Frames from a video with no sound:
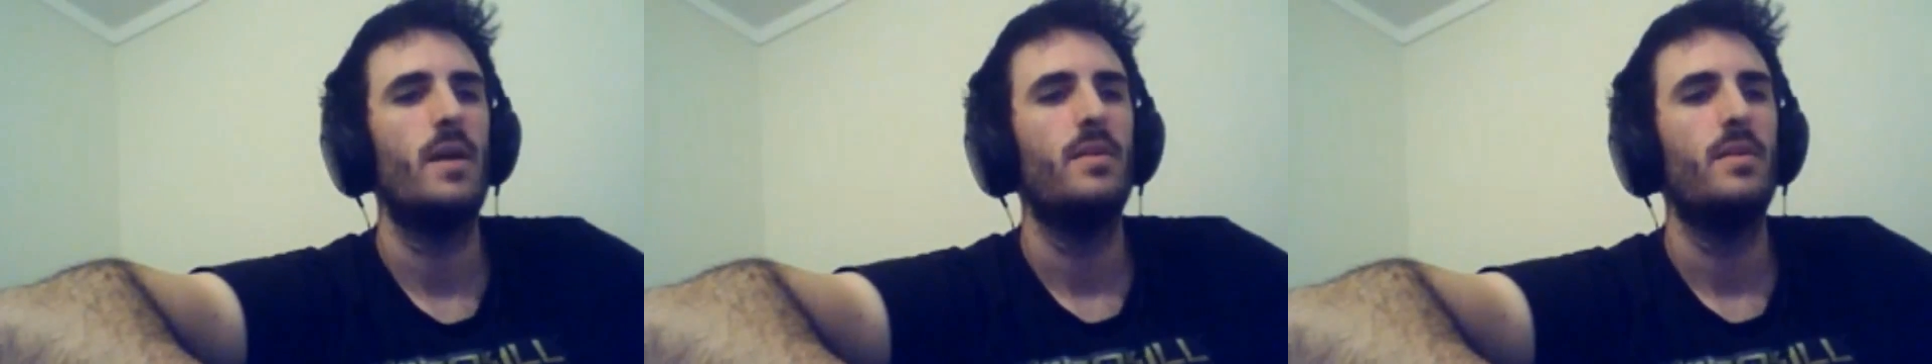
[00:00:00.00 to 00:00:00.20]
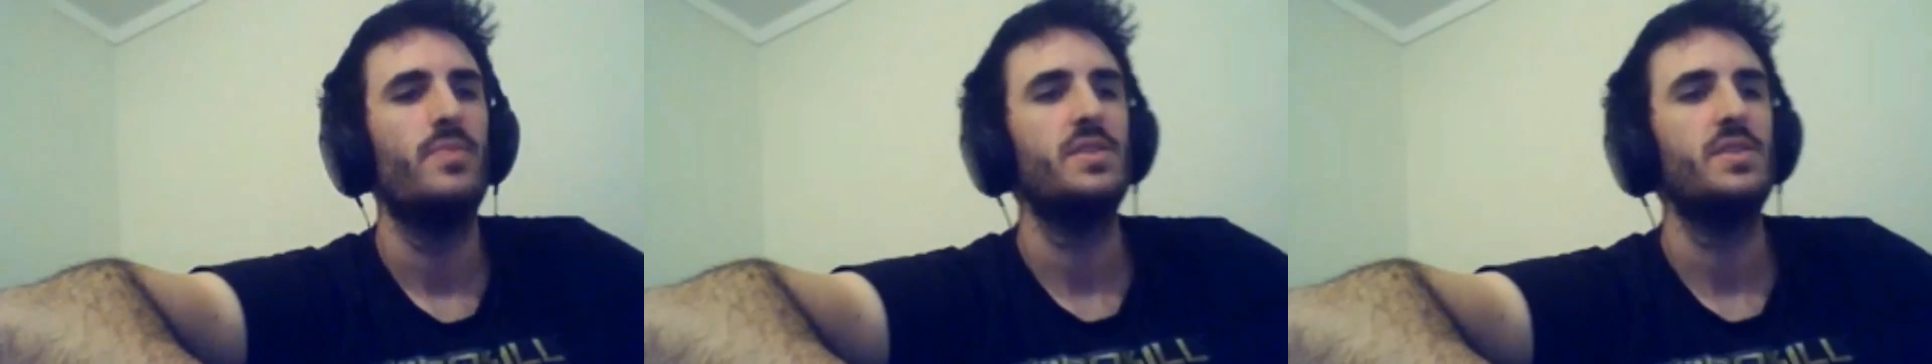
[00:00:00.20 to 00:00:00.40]

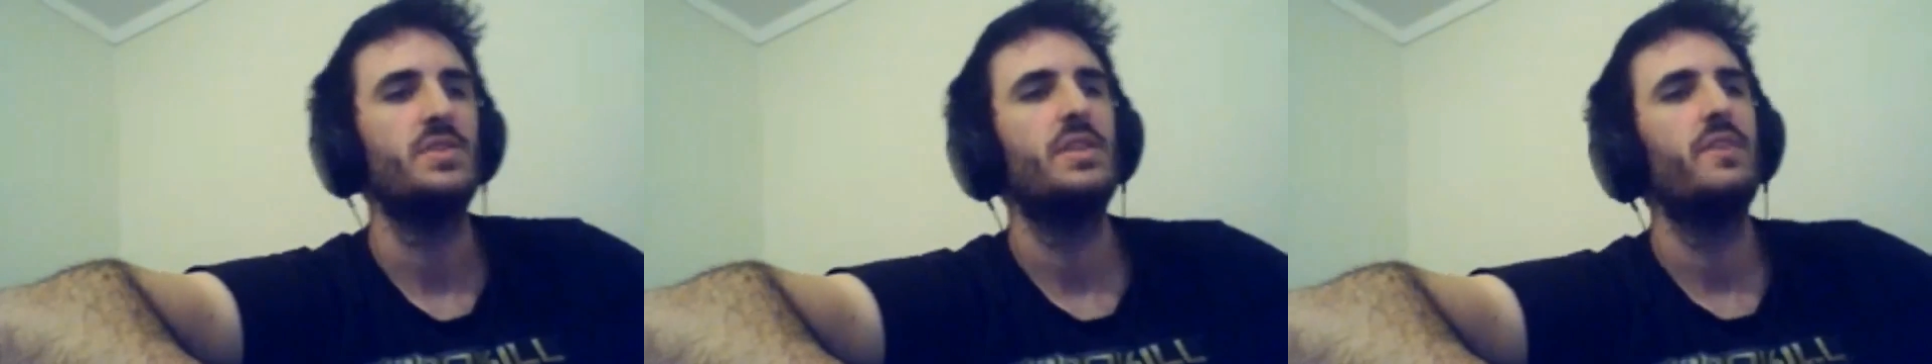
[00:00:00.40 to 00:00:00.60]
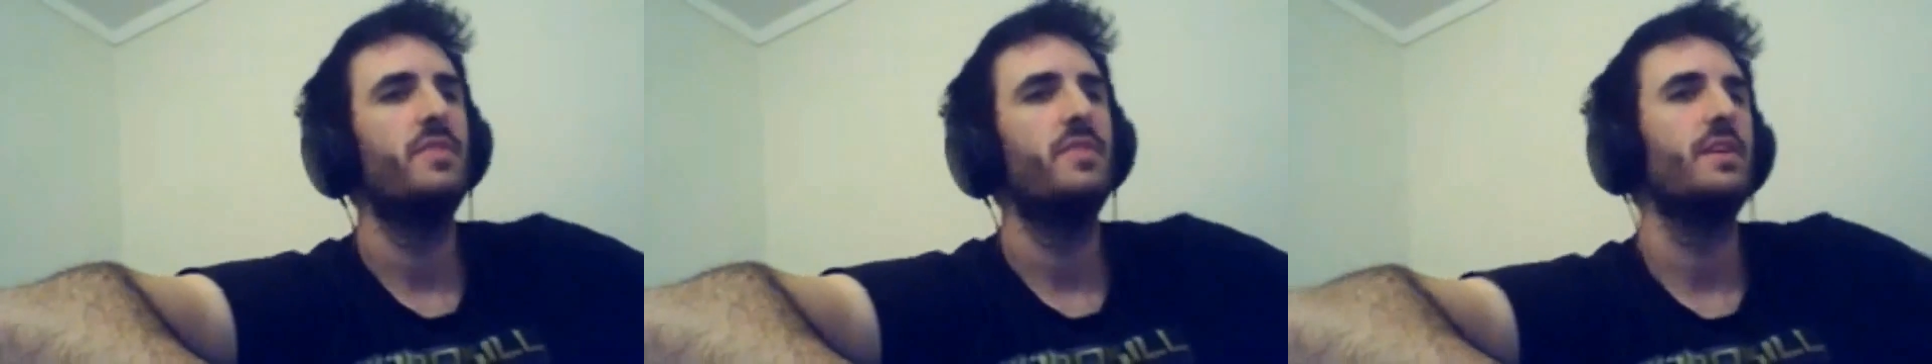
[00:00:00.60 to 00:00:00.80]
there's
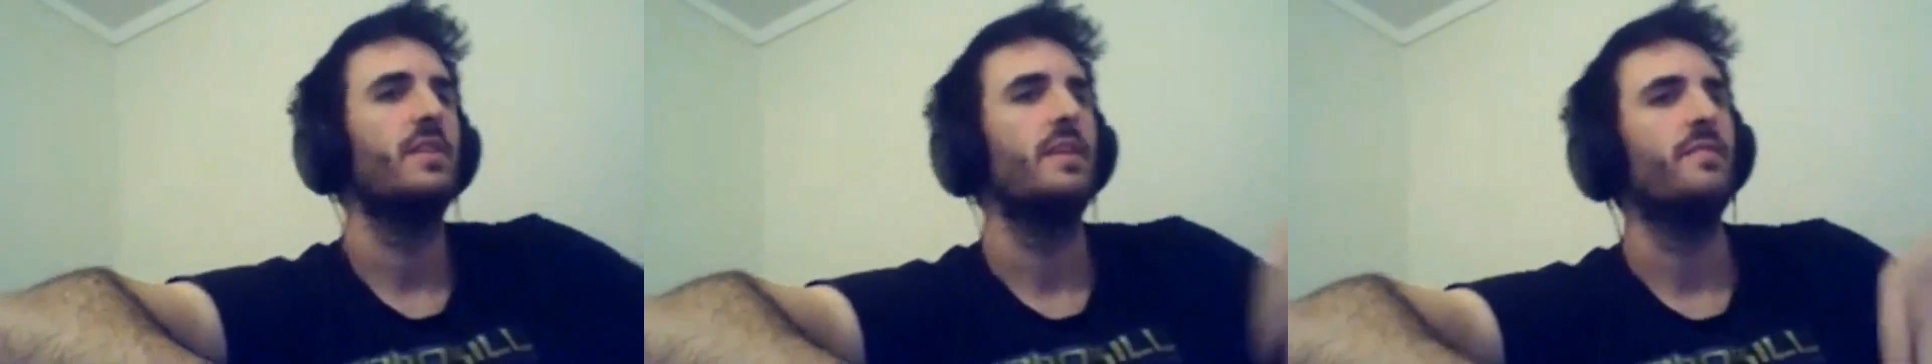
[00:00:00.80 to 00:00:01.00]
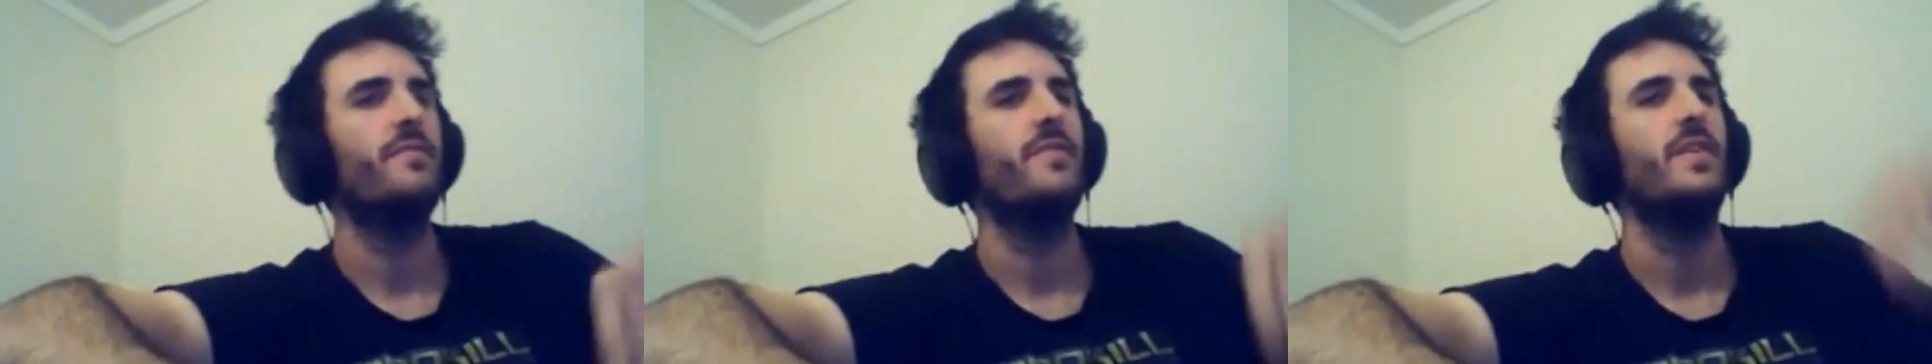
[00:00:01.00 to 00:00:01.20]
definitely
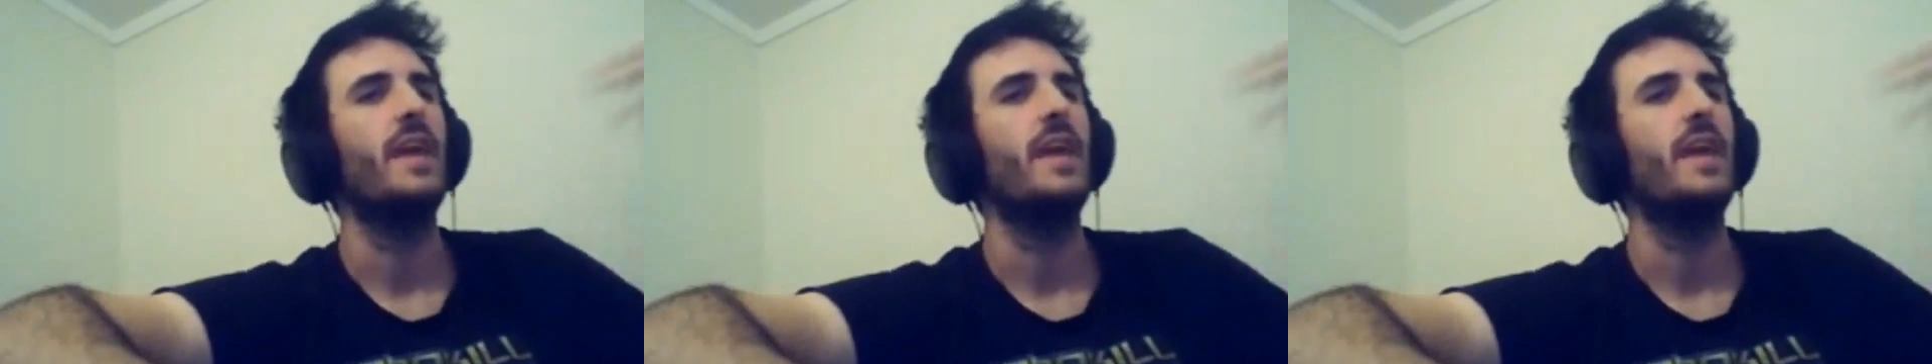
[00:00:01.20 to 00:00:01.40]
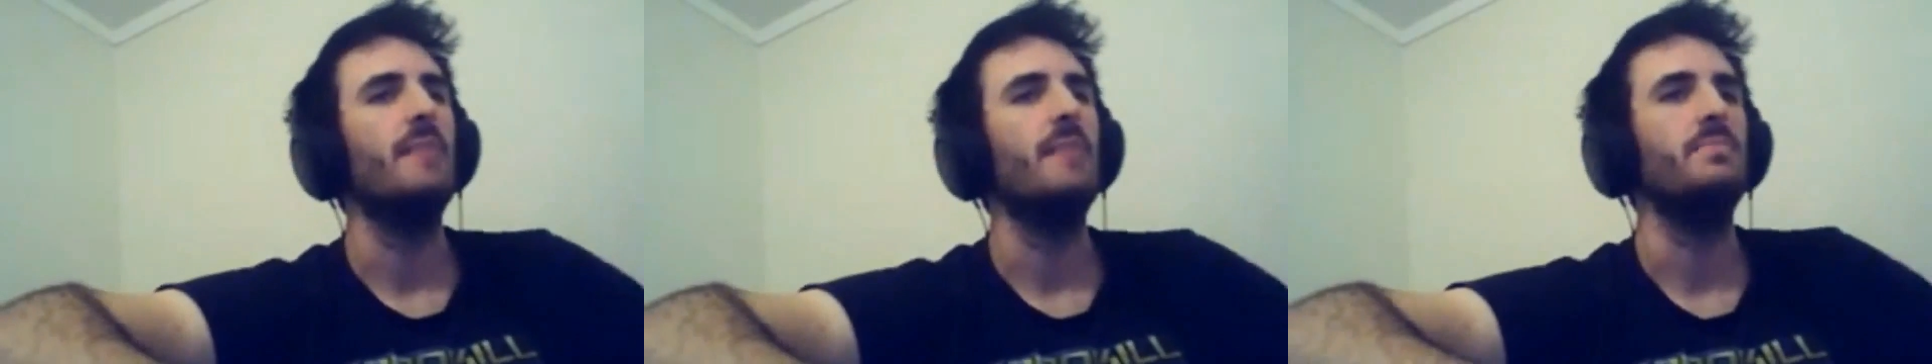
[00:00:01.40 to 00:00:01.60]
like fun
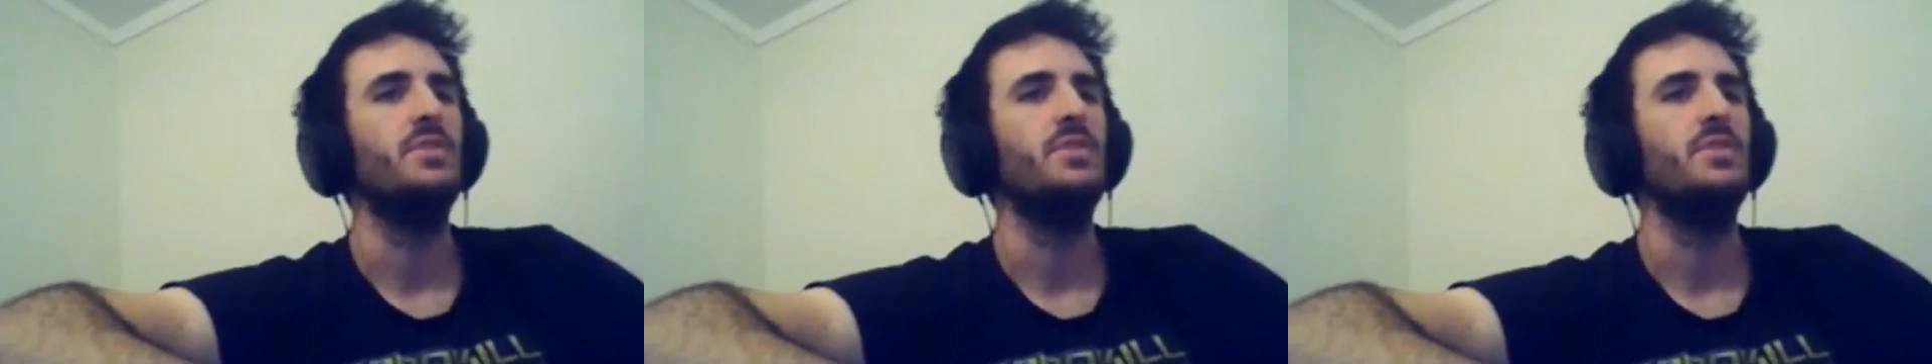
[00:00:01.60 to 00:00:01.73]
games.